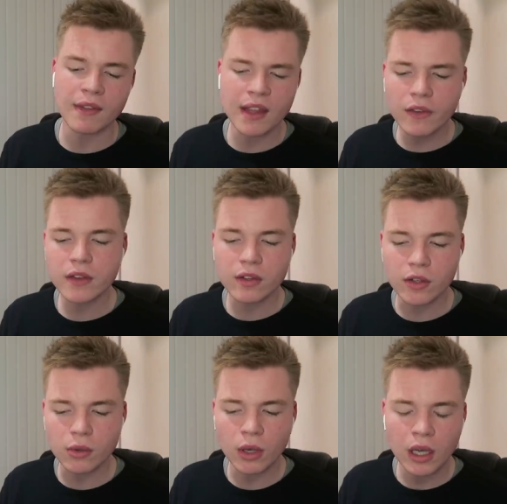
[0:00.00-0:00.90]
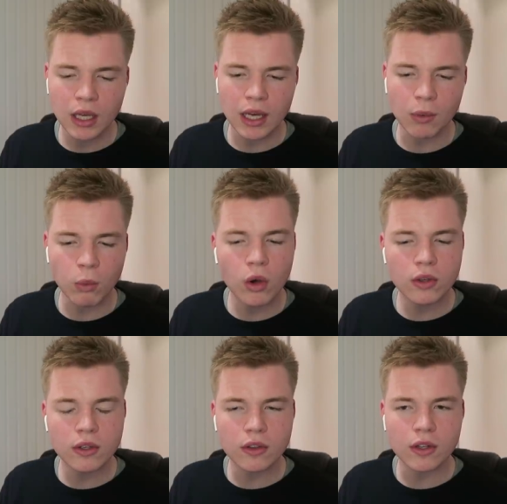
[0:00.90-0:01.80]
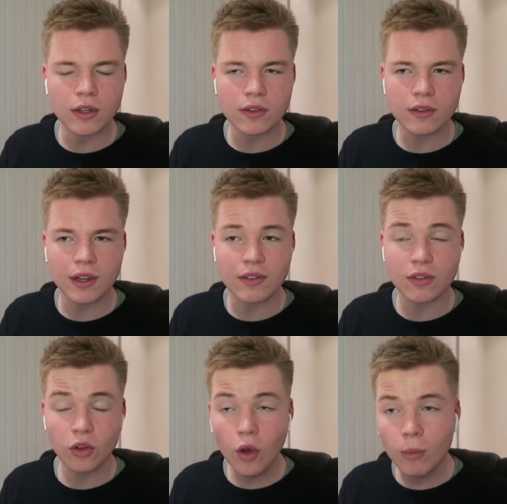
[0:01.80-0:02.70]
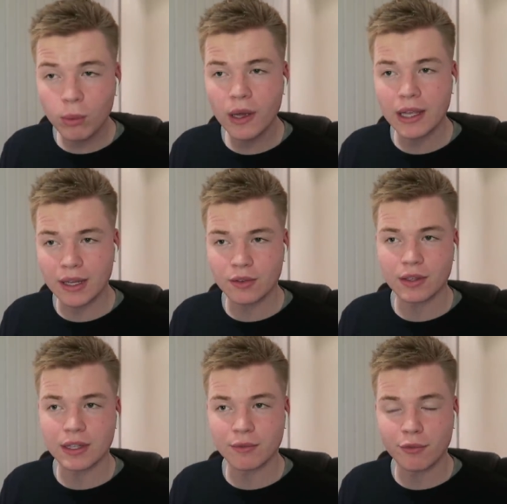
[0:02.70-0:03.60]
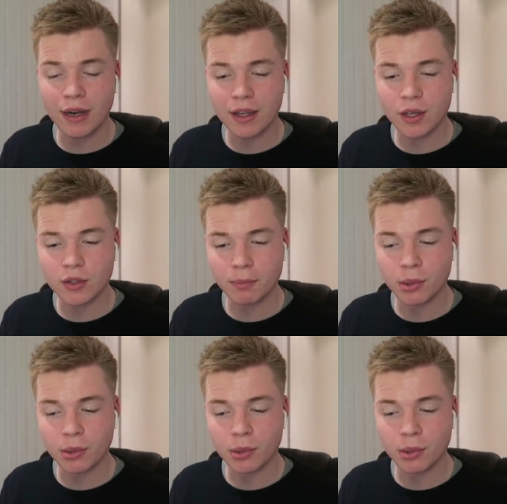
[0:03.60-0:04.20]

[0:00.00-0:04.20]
And then the other two, uh, one that is top weight actually in Franco de